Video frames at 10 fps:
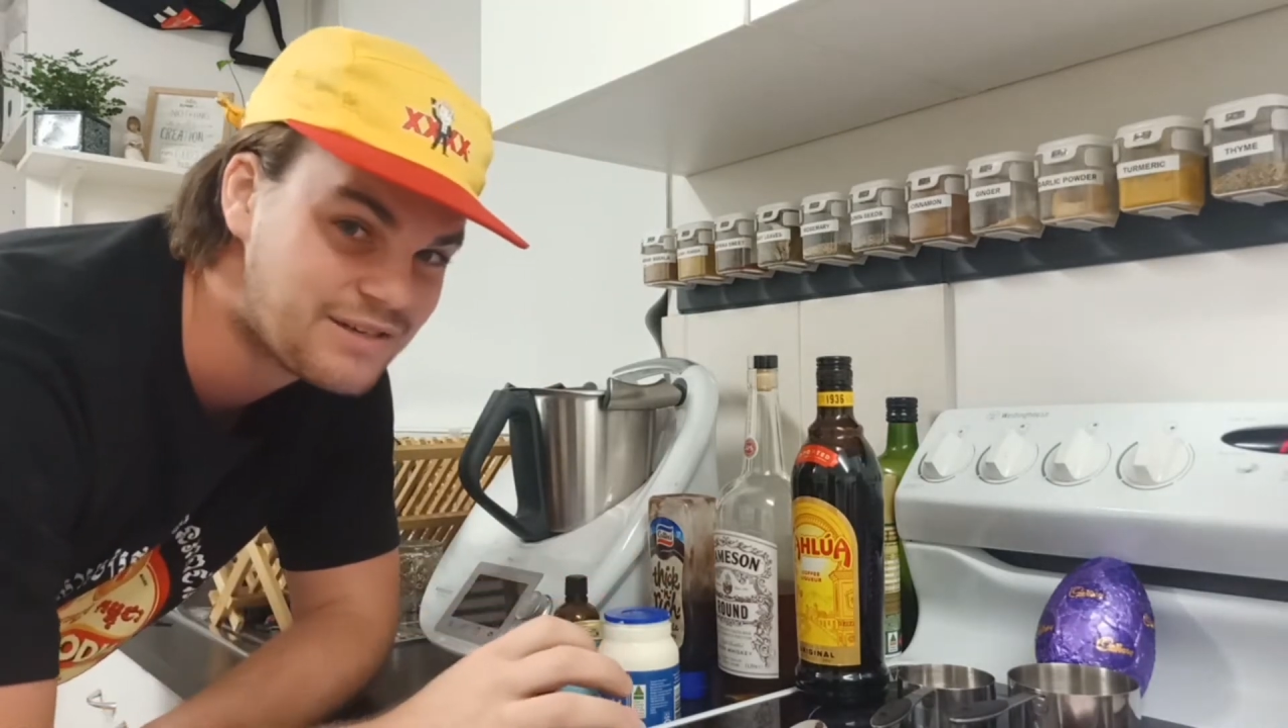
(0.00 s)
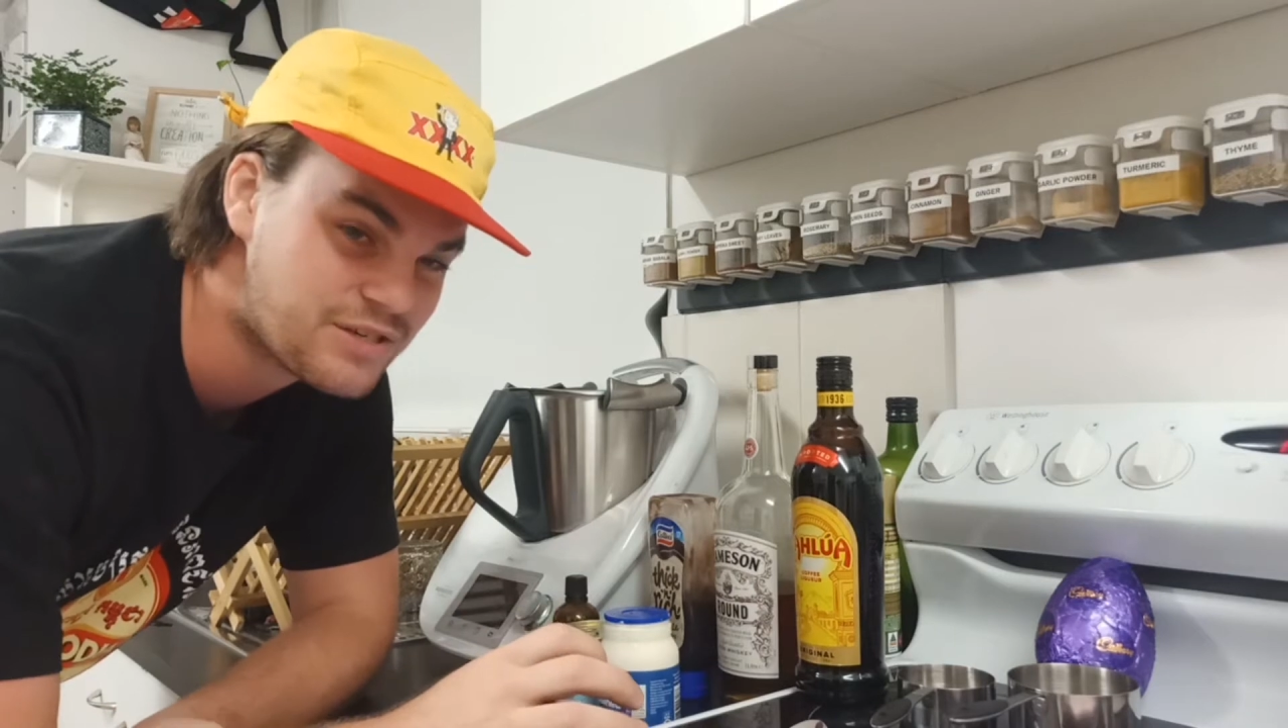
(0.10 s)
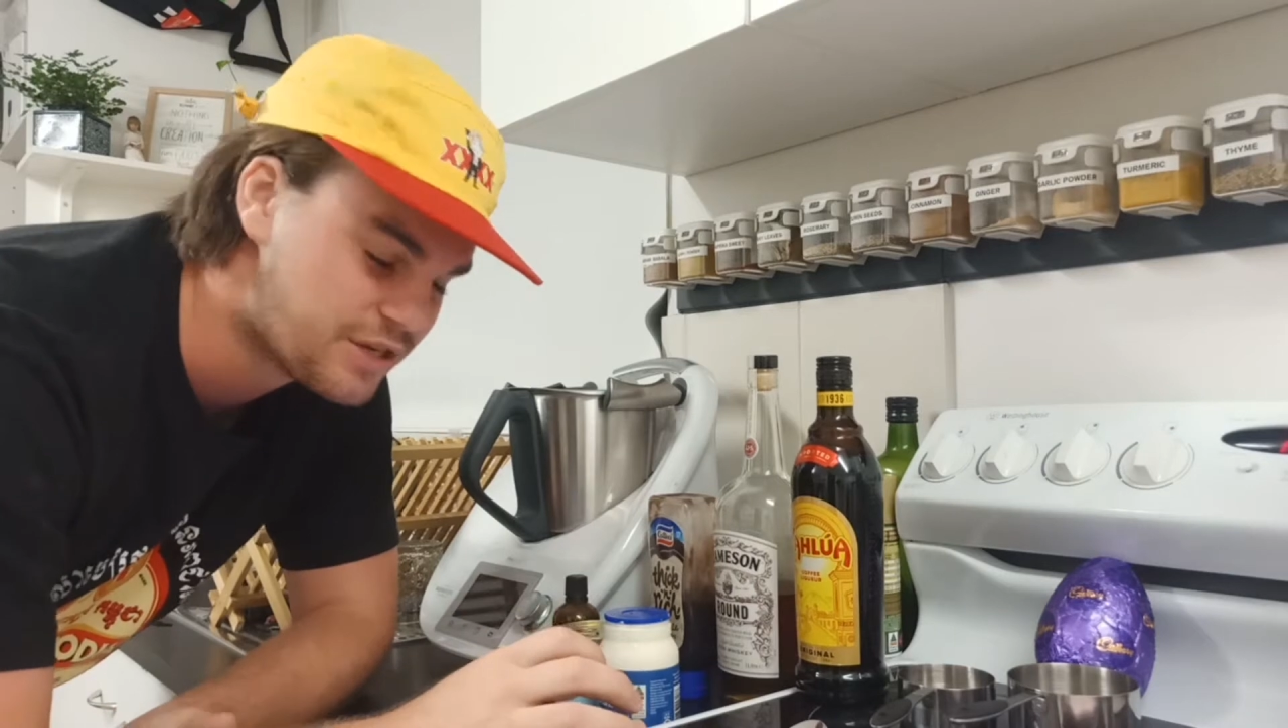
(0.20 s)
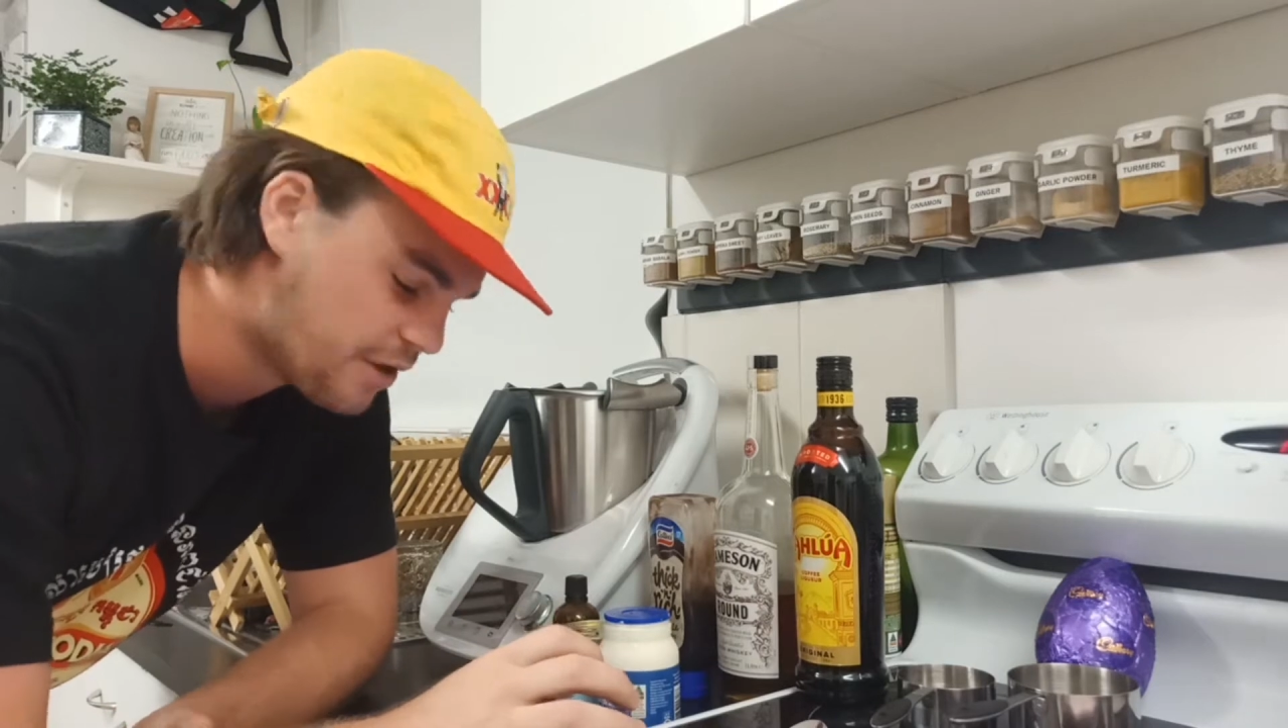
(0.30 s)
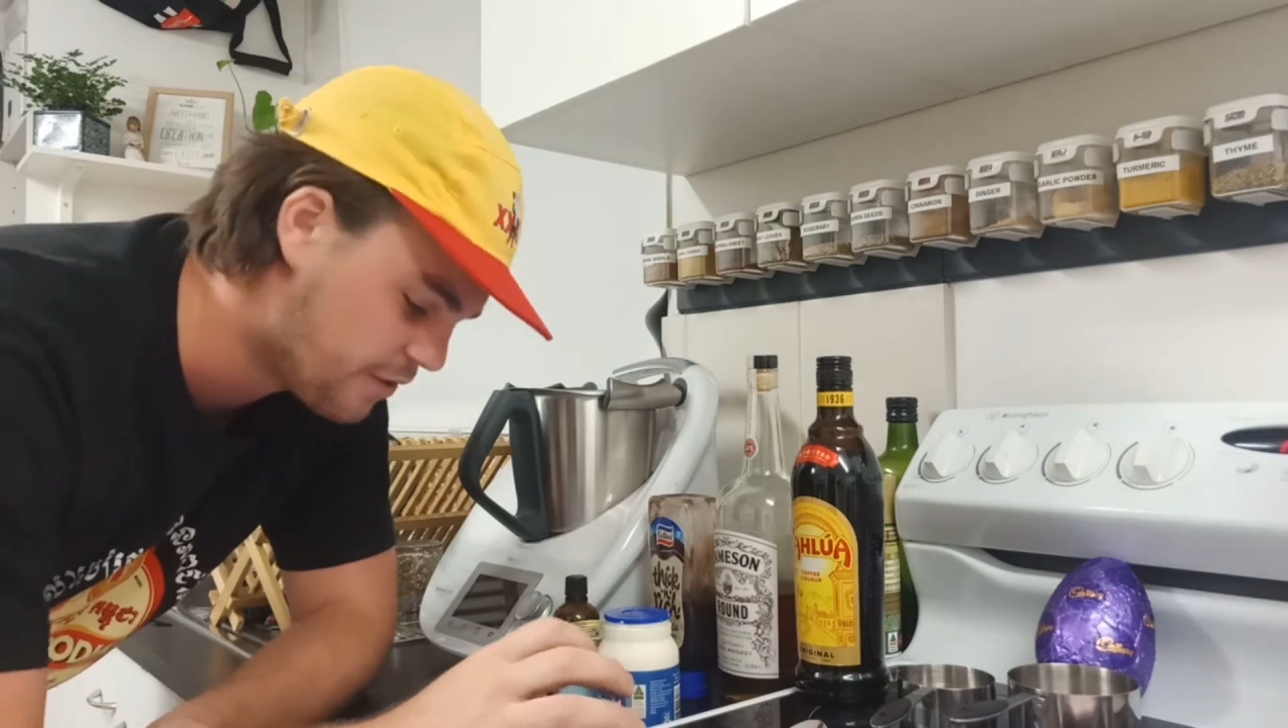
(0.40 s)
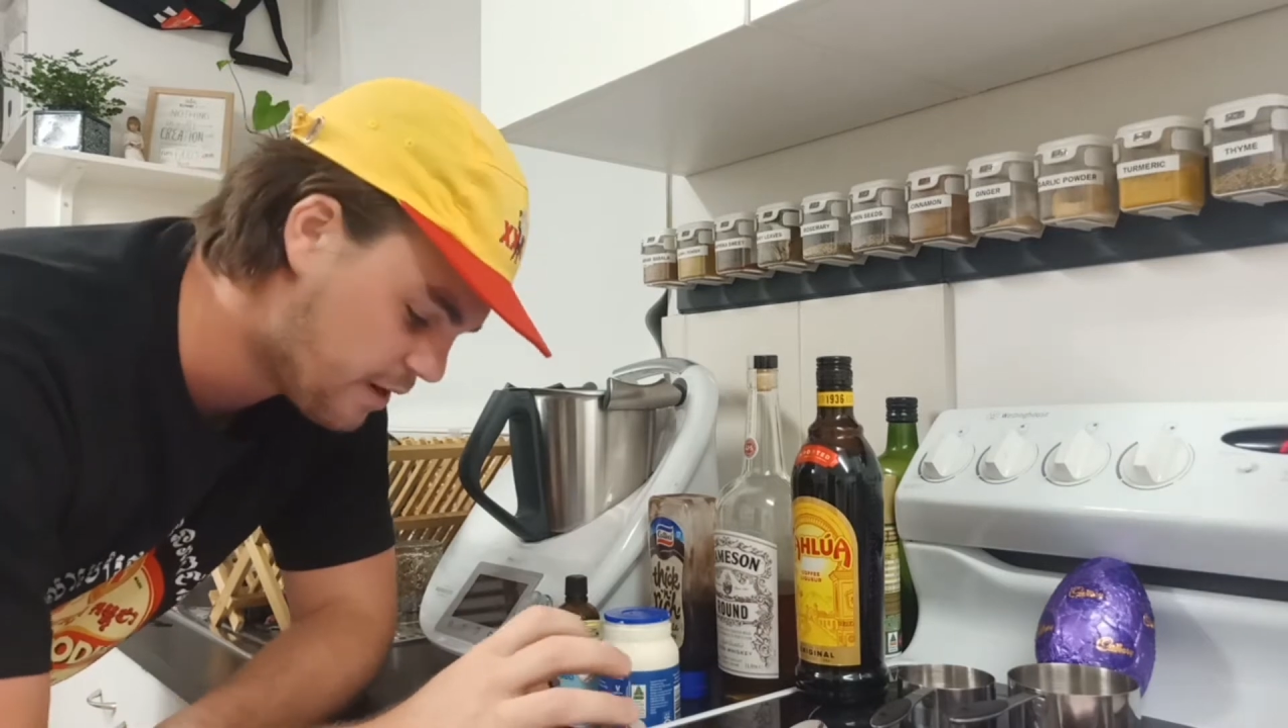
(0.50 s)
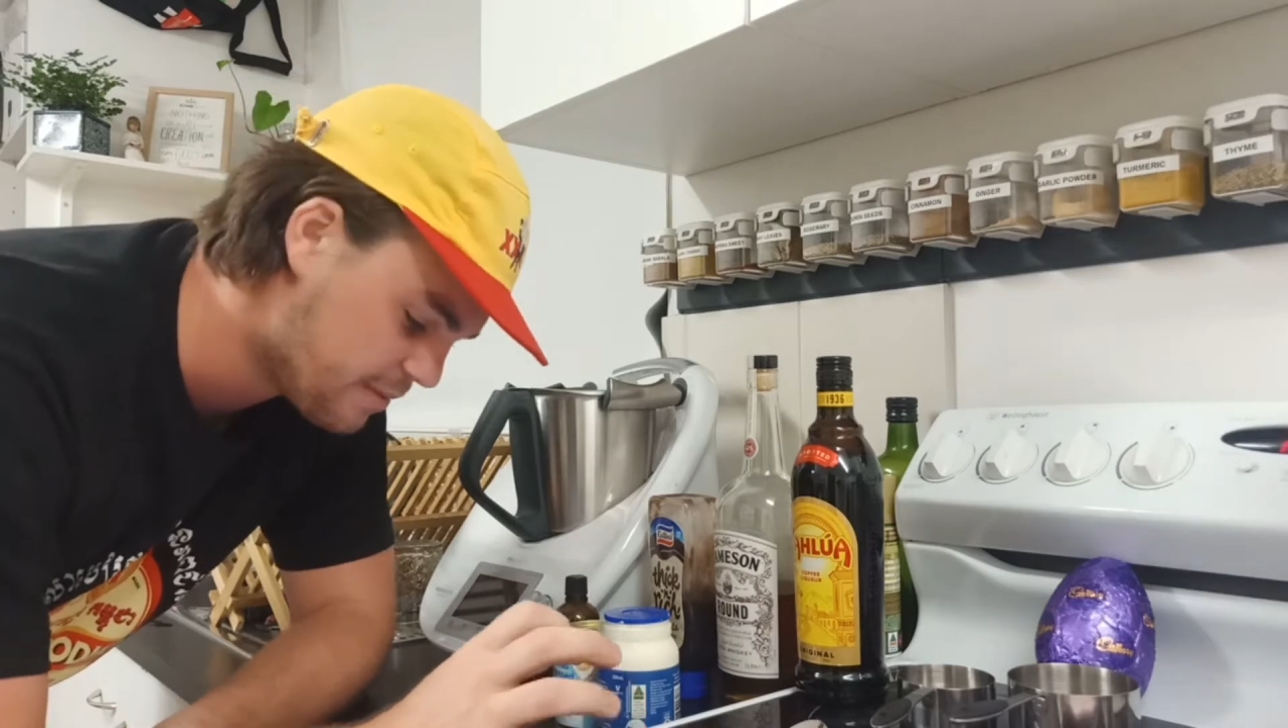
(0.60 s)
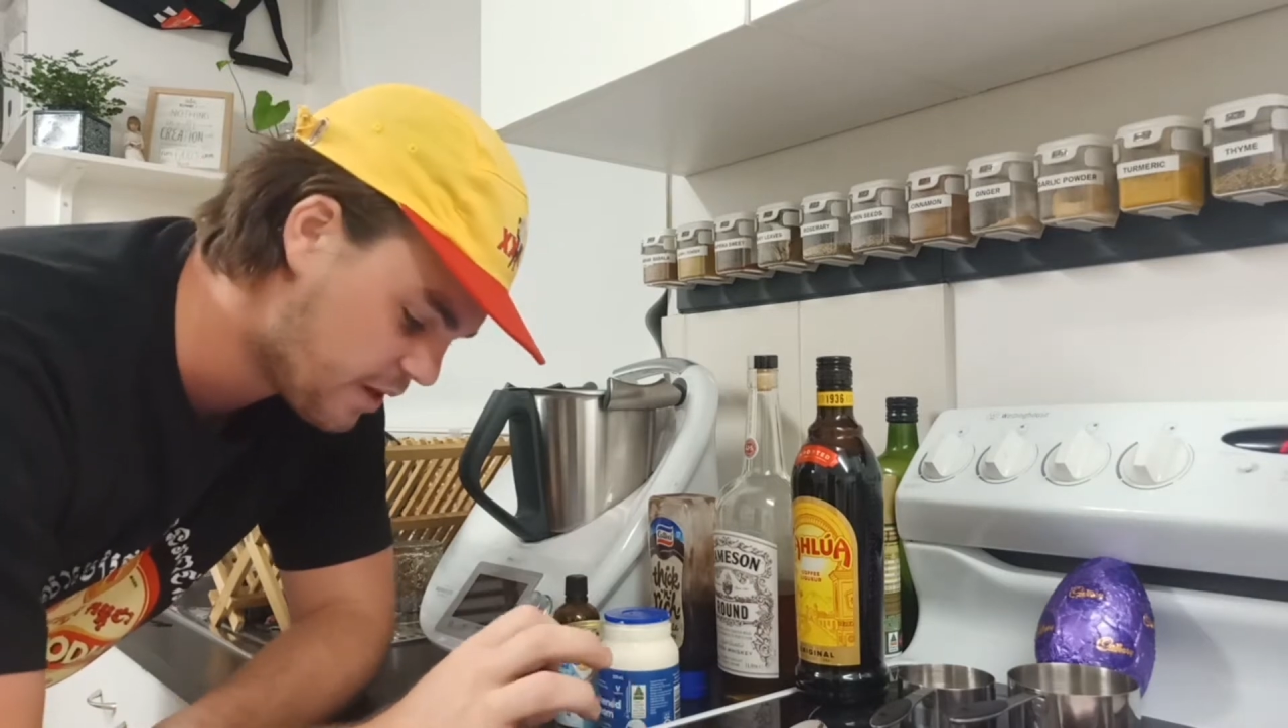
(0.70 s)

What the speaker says: so I'm